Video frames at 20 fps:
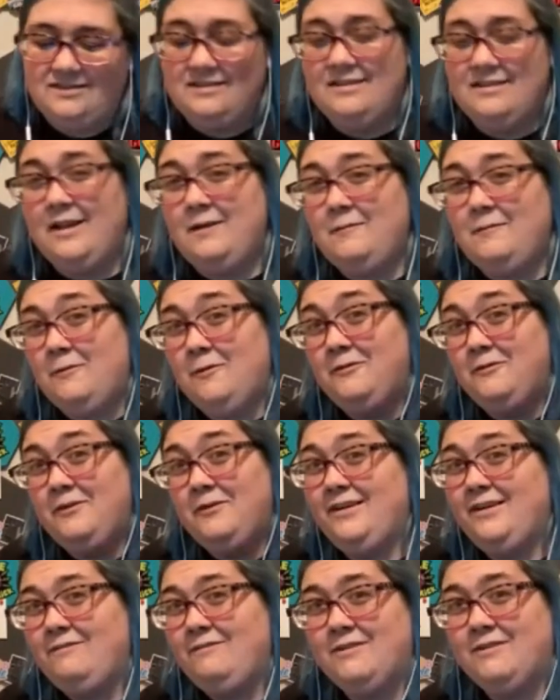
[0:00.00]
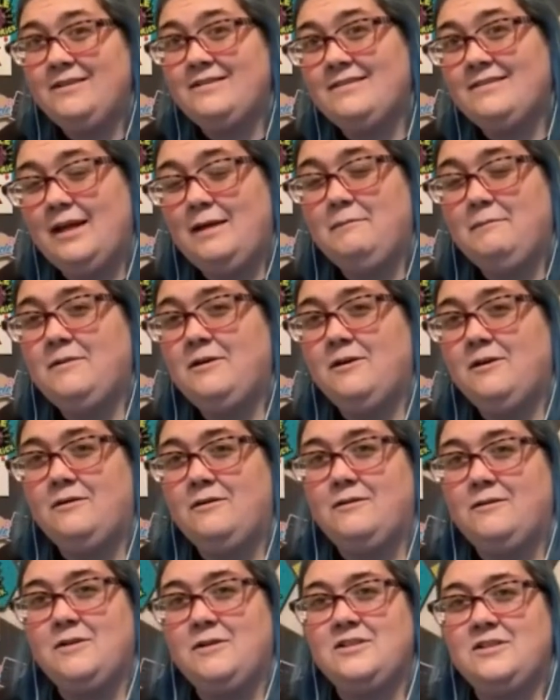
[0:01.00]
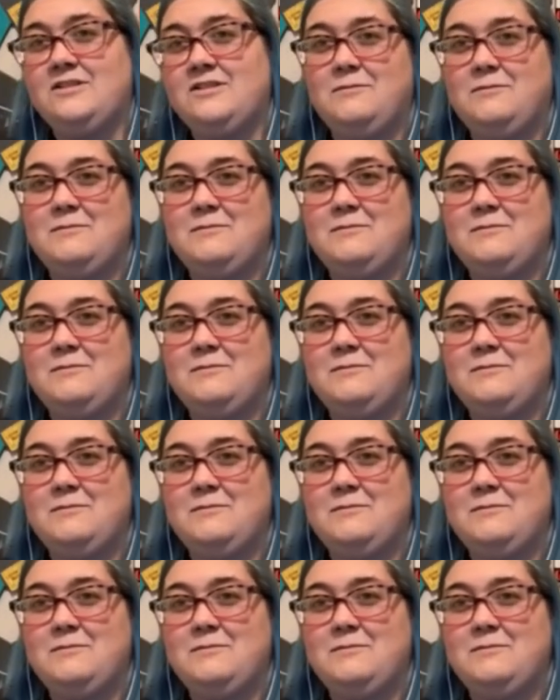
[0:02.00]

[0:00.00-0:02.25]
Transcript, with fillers: Then we'll really, for this time, go to questions